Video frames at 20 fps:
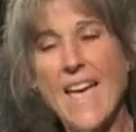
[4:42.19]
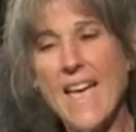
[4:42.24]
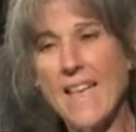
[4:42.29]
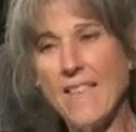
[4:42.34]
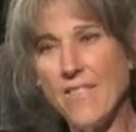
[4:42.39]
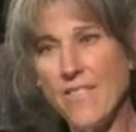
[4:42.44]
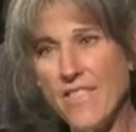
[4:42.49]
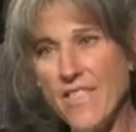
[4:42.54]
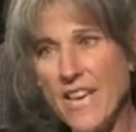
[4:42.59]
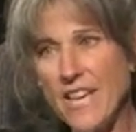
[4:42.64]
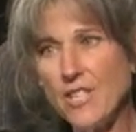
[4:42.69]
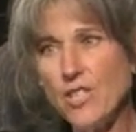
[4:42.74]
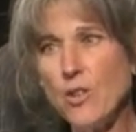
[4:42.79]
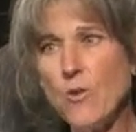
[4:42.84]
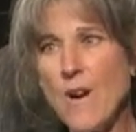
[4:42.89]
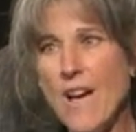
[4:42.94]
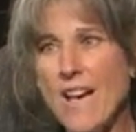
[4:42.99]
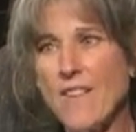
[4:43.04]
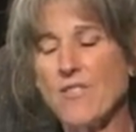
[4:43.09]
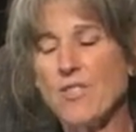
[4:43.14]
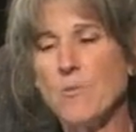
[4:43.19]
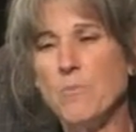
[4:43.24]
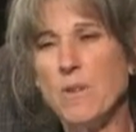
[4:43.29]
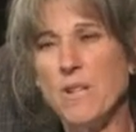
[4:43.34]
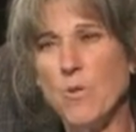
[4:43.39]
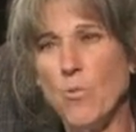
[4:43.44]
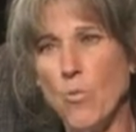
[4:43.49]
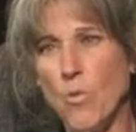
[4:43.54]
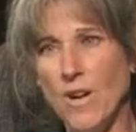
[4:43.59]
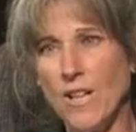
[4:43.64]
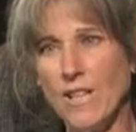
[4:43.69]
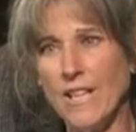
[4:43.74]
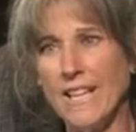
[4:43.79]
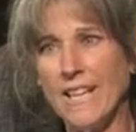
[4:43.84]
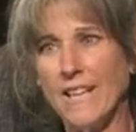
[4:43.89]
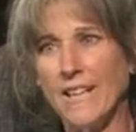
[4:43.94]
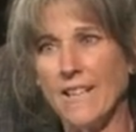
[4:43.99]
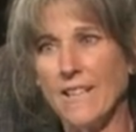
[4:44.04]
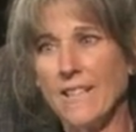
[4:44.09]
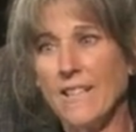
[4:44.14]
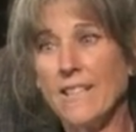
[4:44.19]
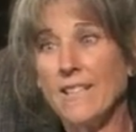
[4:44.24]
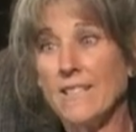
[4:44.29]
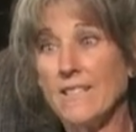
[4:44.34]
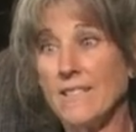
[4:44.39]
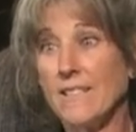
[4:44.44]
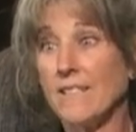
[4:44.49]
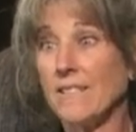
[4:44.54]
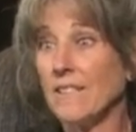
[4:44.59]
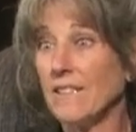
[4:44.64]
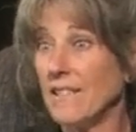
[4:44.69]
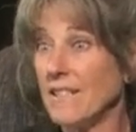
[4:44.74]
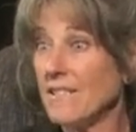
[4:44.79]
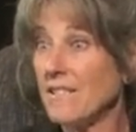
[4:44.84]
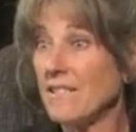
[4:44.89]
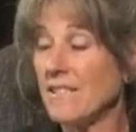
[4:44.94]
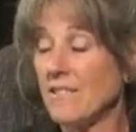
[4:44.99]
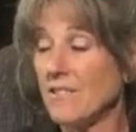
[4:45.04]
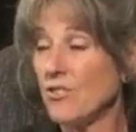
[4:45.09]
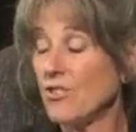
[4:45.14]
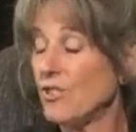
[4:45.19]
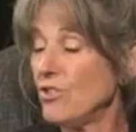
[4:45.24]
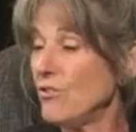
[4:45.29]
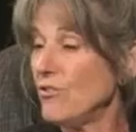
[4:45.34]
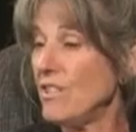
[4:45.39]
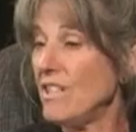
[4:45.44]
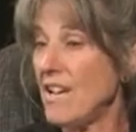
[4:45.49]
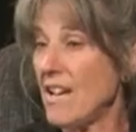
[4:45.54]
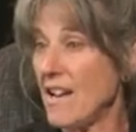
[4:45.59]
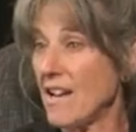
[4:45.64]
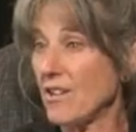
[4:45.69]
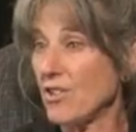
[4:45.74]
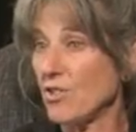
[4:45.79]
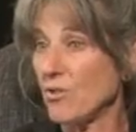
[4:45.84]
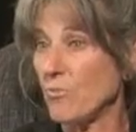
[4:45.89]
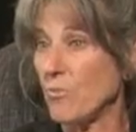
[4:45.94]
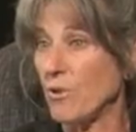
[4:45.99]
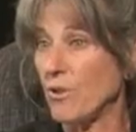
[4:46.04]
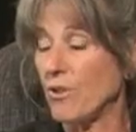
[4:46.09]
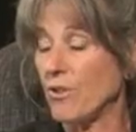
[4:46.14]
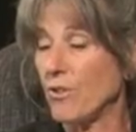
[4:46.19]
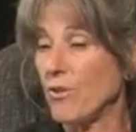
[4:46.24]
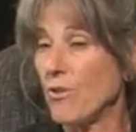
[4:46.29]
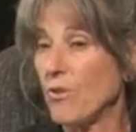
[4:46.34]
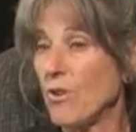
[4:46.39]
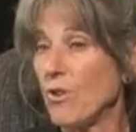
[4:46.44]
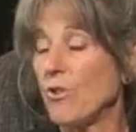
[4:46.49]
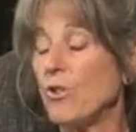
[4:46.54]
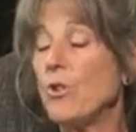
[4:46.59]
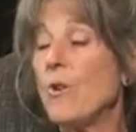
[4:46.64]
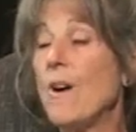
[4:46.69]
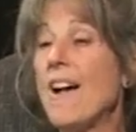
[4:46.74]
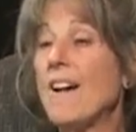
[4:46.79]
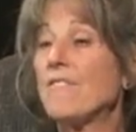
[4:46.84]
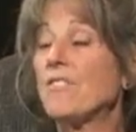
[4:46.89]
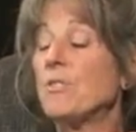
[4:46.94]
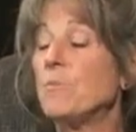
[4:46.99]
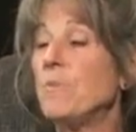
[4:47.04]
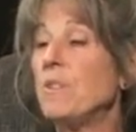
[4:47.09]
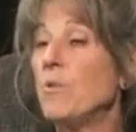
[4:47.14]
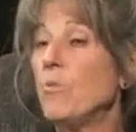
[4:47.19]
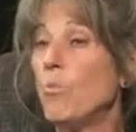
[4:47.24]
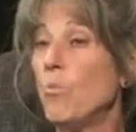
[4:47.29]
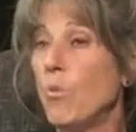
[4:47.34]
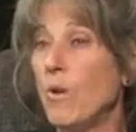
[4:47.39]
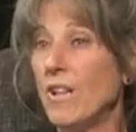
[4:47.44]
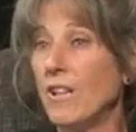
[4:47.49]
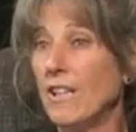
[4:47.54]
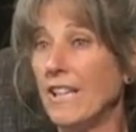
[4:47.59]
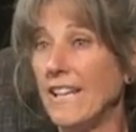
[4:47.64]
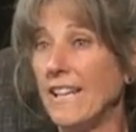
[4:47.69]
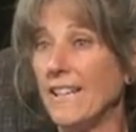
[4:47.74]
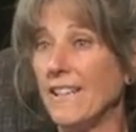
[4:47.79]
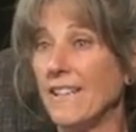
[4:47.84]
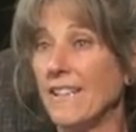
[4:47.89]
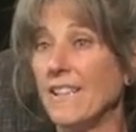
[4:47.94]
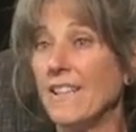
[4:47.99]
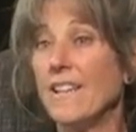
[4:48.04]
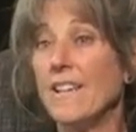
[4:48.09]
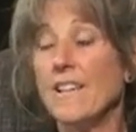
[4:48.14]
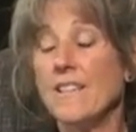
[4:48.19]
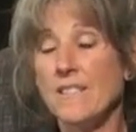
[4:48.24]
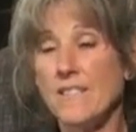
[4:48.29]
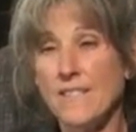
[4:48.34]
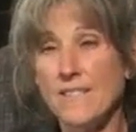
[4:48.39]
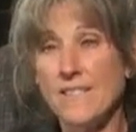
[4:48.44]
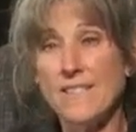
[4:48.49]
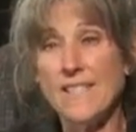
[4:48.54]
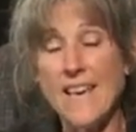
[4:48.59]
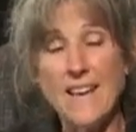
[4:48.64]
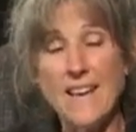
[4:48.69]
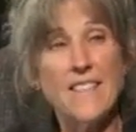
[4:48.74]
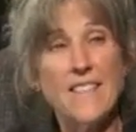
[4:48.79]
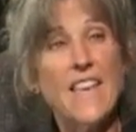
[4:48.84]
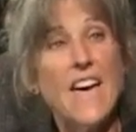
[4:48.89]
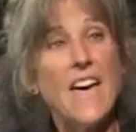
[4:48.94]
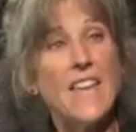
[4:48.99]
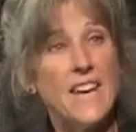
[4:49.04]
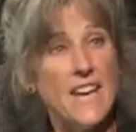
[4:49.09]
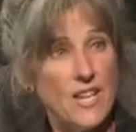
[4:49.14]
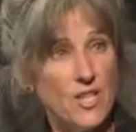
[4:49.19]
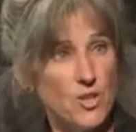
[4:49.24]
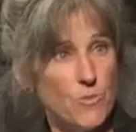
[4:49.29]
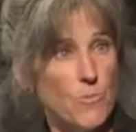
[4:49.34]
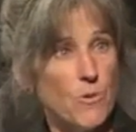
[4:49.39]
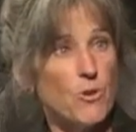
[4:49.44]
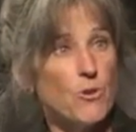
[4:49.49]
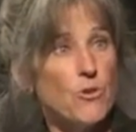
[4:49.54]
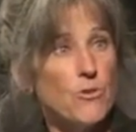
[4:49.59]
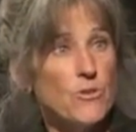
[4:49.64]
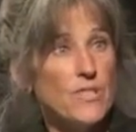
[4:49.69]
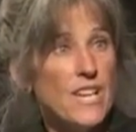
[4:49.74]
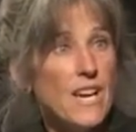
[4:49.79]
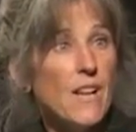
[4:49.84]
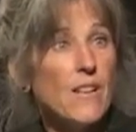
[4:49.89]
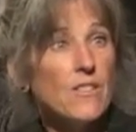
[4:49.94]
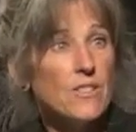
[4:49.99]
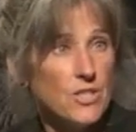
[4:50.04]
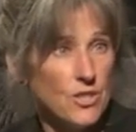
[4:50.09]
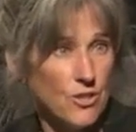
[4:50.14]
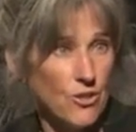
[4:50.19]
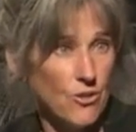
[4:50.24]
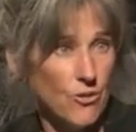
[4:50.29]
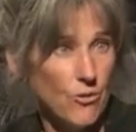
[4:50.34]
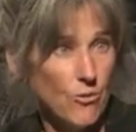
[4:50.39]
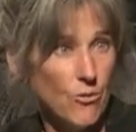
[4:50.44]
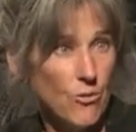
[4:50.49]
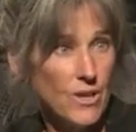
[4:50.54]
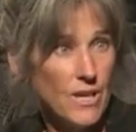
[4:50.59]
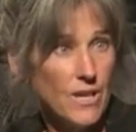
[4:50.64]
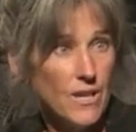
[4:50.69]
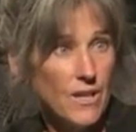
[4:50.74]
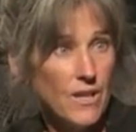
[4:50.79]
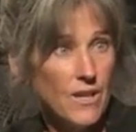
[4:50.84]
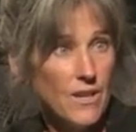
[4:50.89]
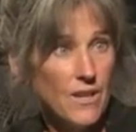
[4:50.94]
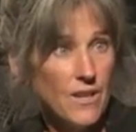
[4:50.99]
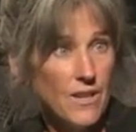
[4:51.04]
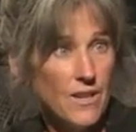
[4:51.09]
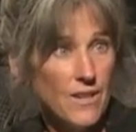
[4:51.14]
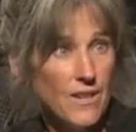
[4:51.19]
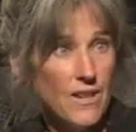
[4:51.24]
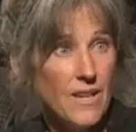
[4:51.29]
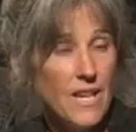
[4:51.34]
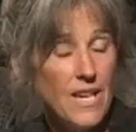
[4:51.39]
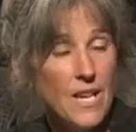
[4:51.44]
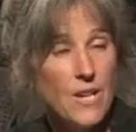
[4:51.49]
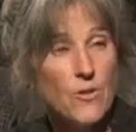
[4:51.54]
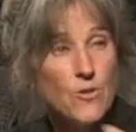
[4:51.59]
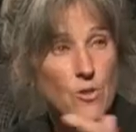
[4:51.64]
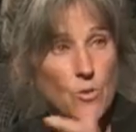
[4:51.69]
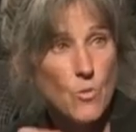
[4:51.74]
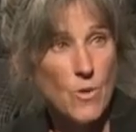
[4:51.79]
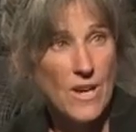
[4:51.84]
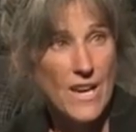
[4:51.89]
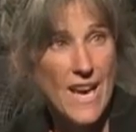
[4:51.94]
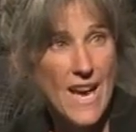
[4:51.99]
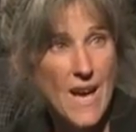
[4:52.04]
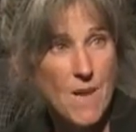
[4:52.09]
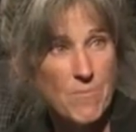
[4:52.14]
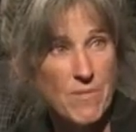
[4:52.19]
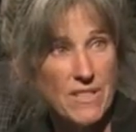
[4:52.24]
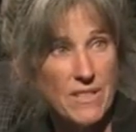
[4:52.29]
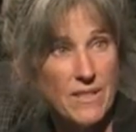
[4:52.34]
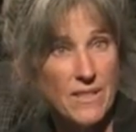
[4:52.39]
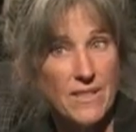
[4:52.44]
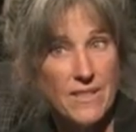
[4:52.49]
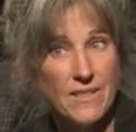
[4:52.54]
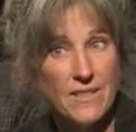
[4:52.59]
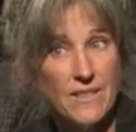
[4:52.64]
And then you have to be willing to listen to the expert, or you have to be willing to say to that expert who tells you, here's what happened,